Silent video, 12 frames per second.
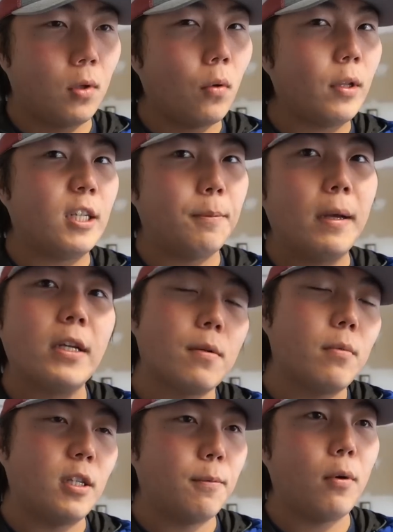don't expect some
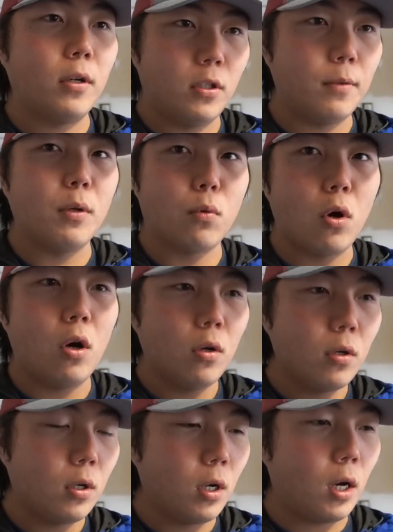of these parts to be raw.
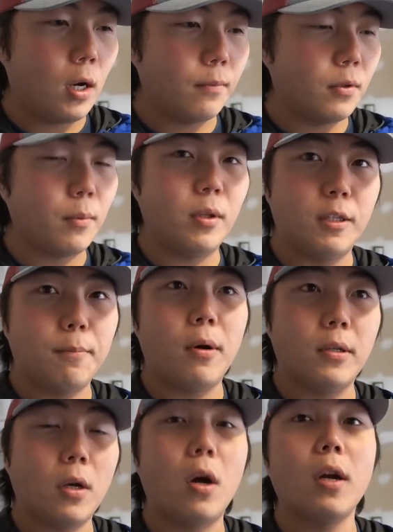Some of these
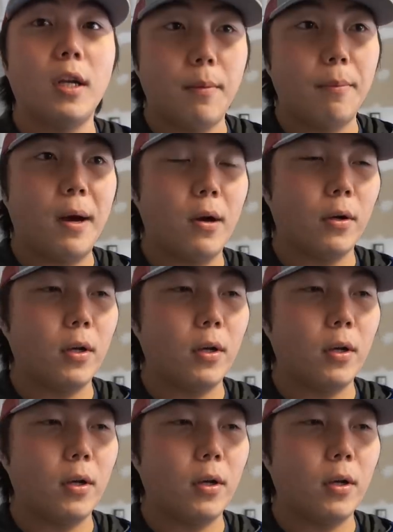parts are gonna be powder